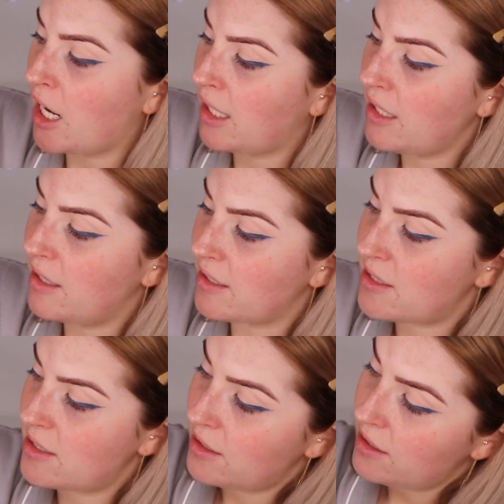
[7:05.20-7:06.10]
color.
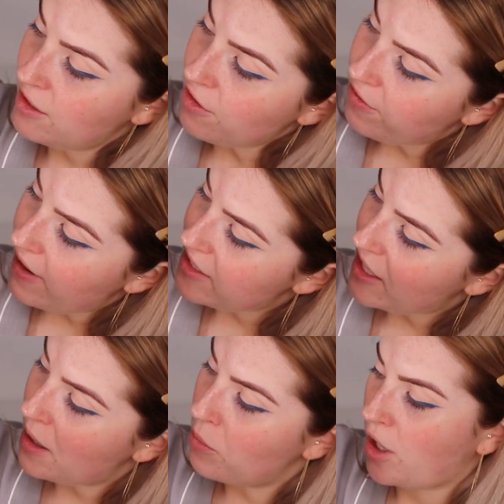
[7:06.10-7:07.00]
This
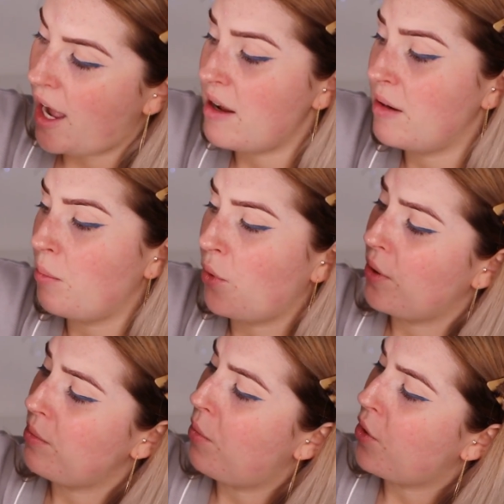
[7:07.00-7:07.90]
Fata
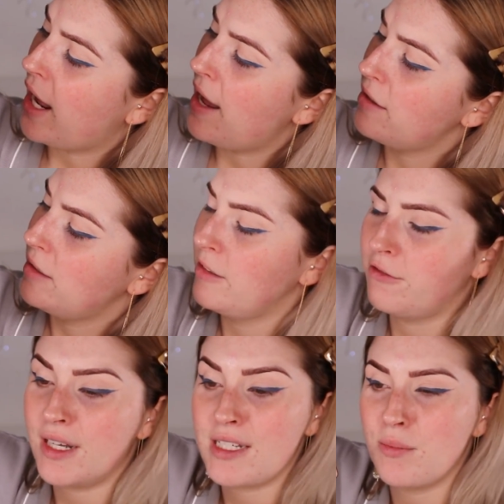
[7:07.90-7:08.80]
Morgana?
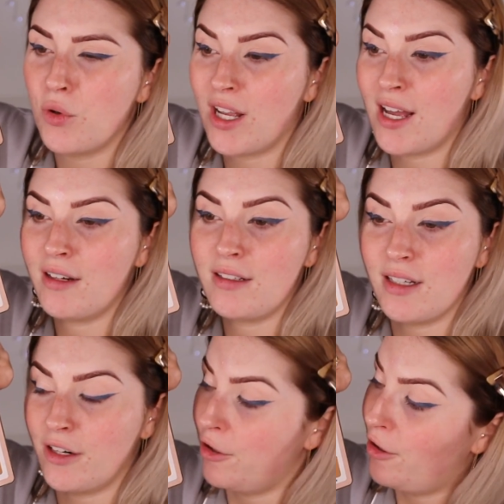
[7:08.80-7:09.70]

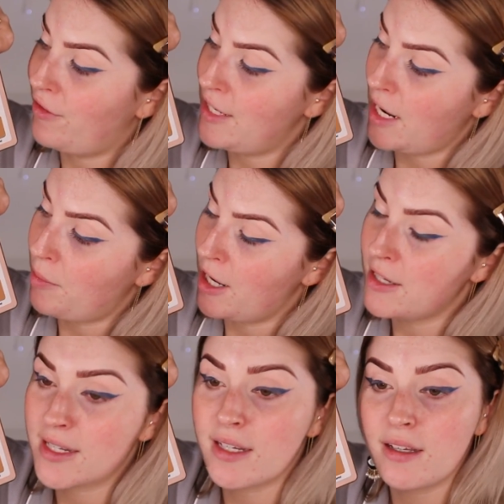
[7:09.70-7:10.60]
I don't know if that's how you
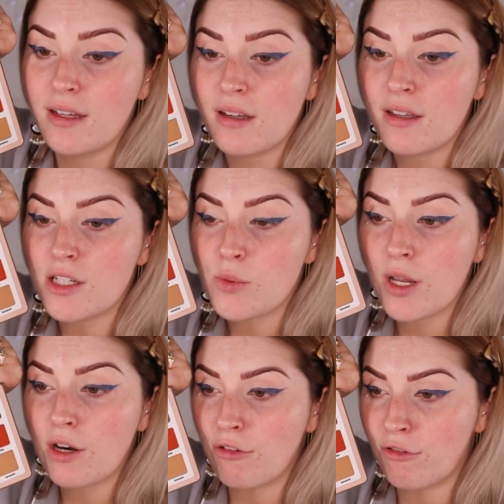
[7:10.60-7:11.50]
pronounce it. This
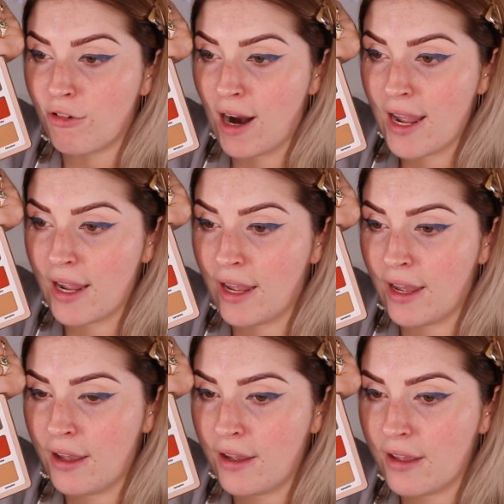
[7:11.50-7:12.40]
one right
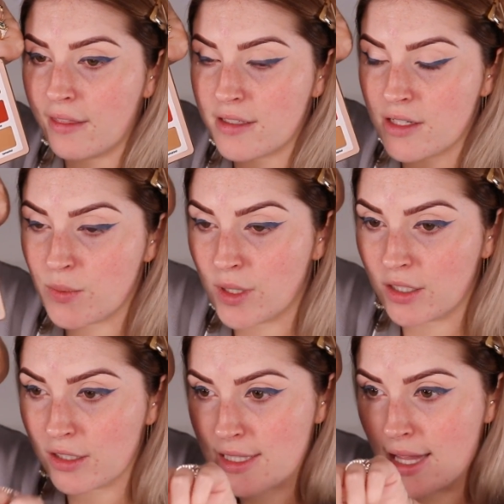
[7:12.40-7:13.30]
here, and this is what it
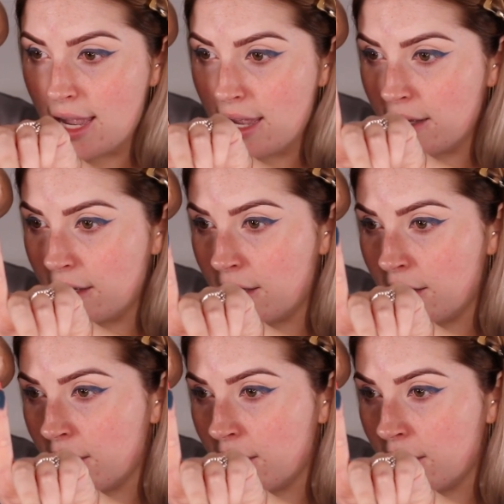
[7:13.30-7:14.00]
looks like.